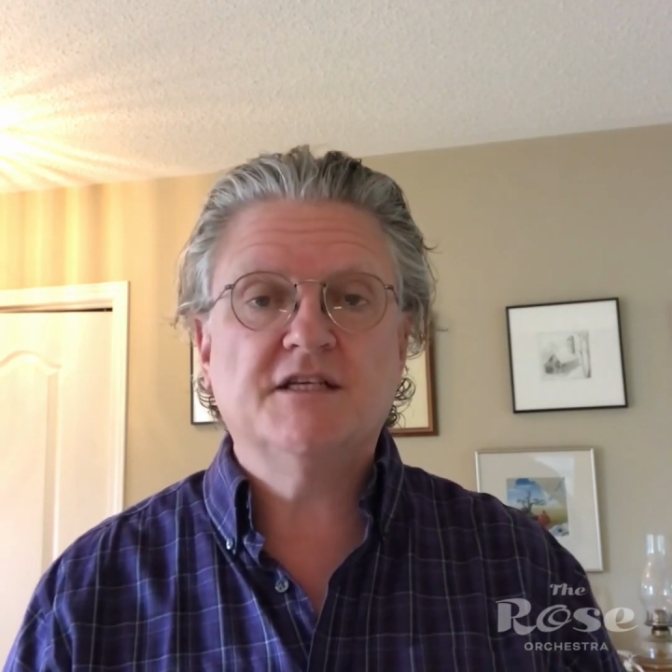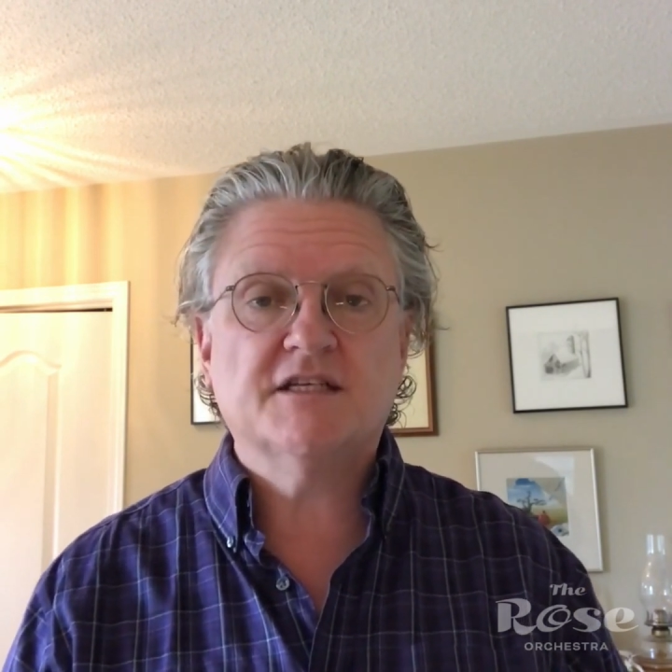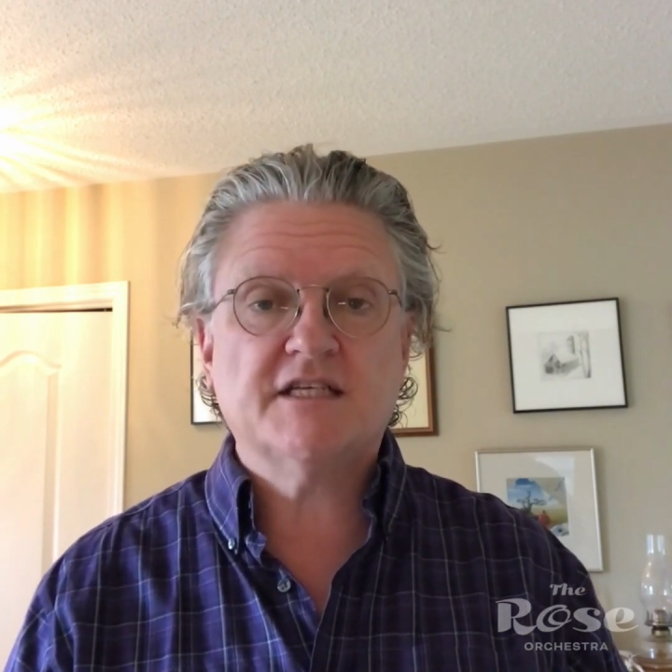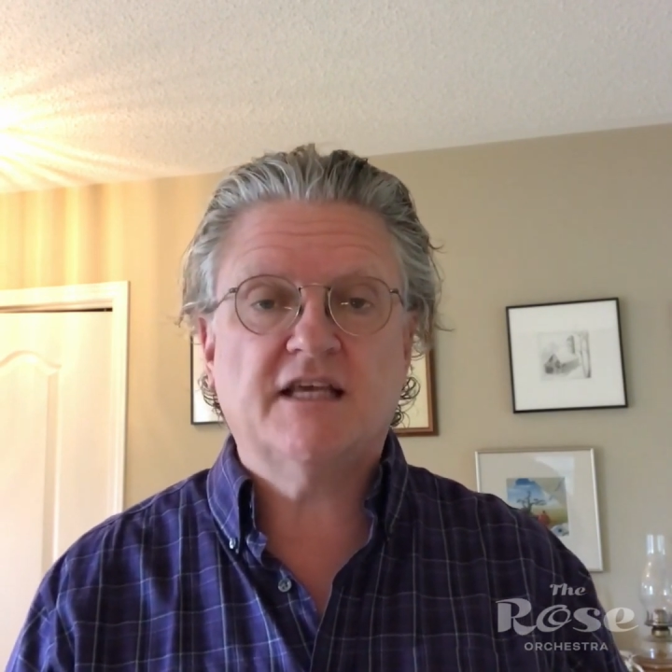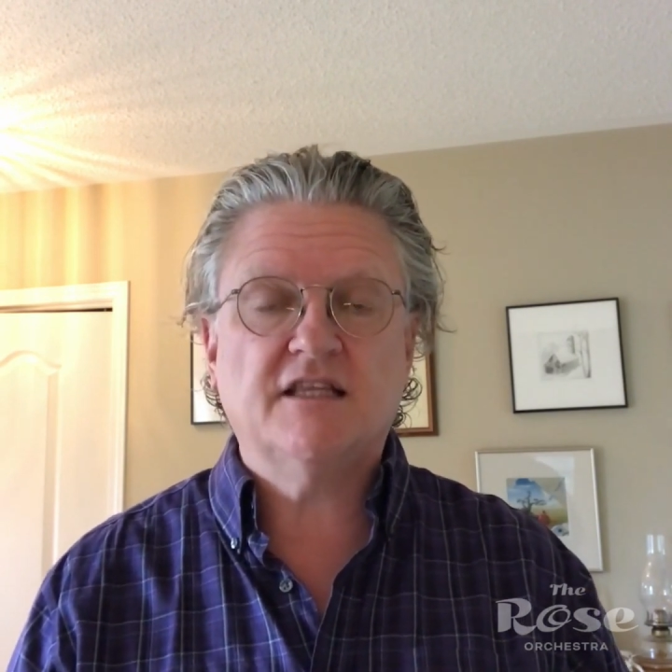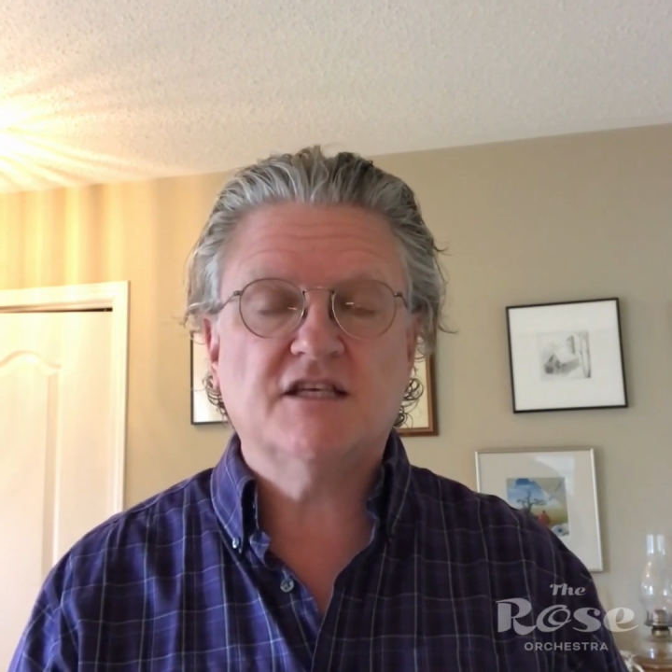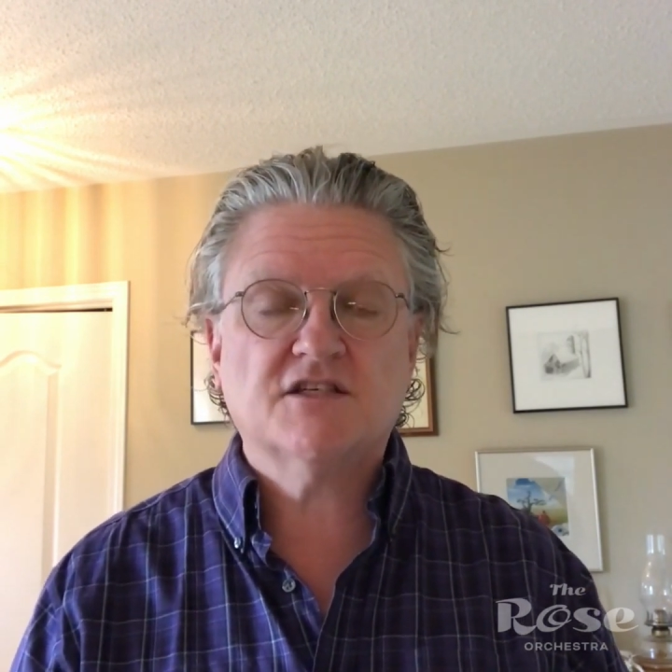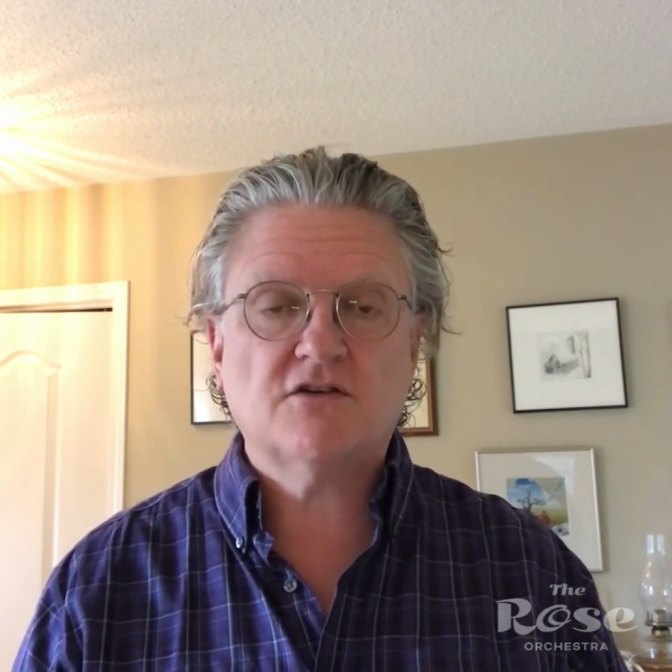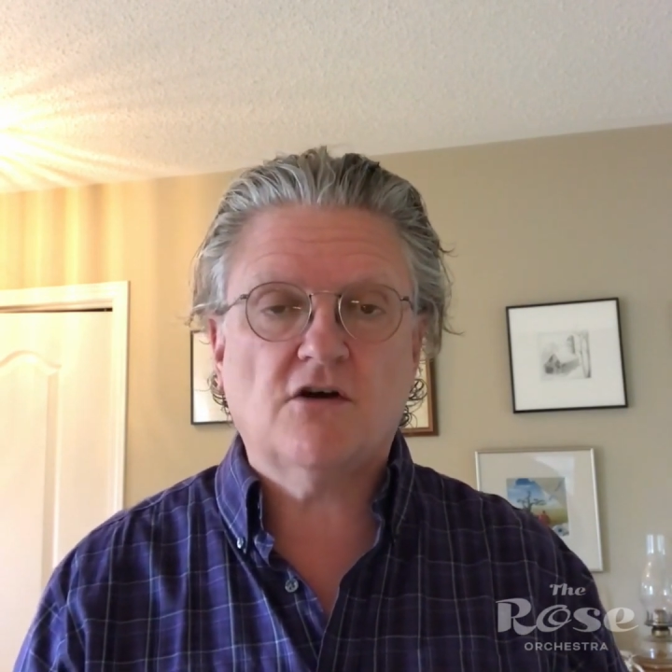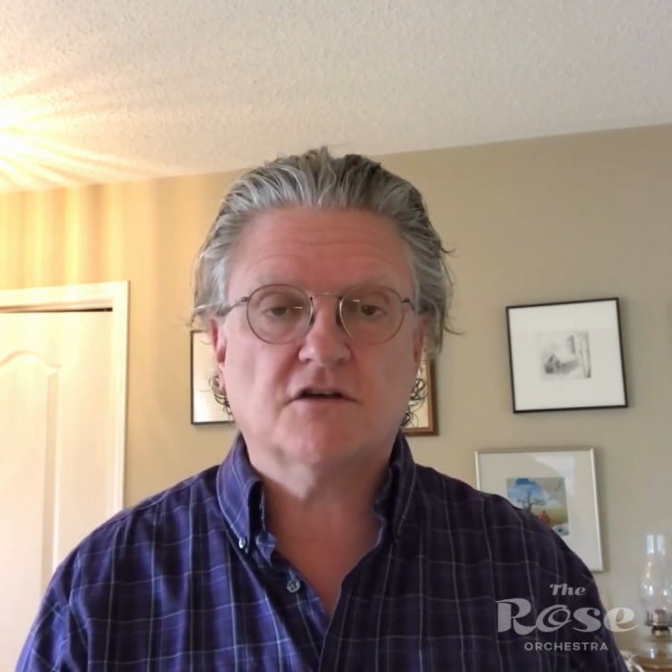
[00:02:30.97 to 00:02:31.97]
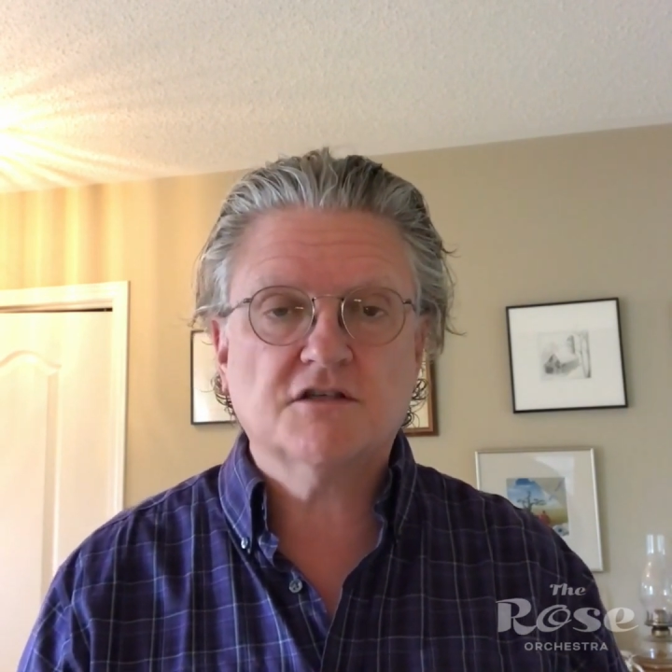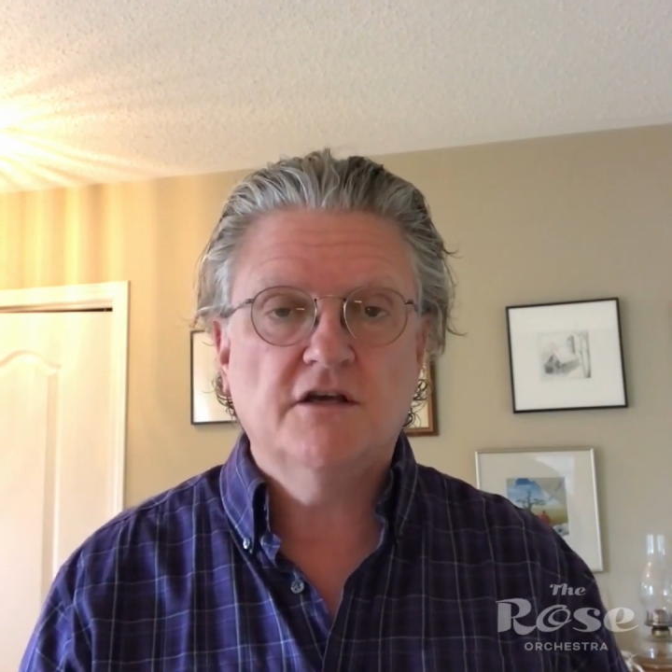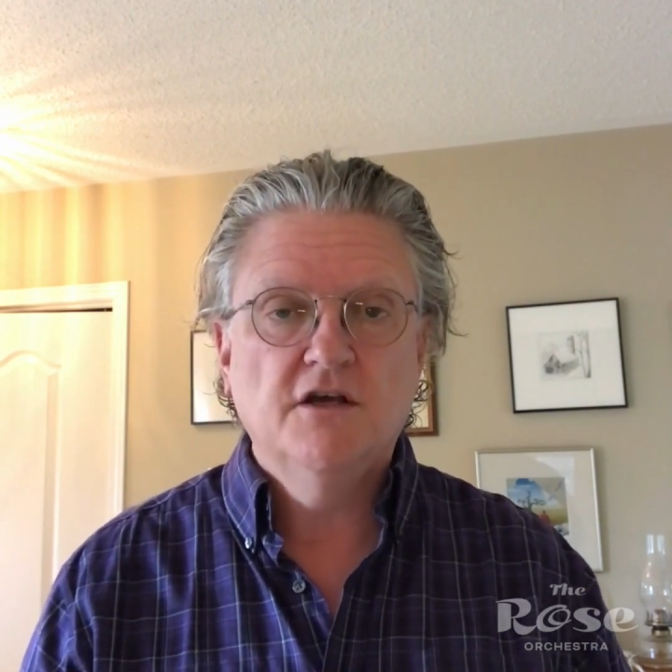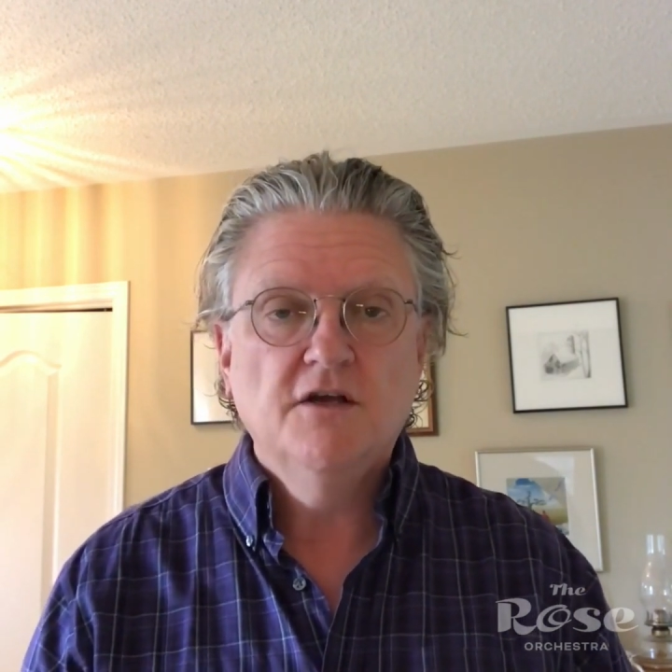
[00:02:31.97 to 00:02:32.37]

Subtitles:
to sing these songs.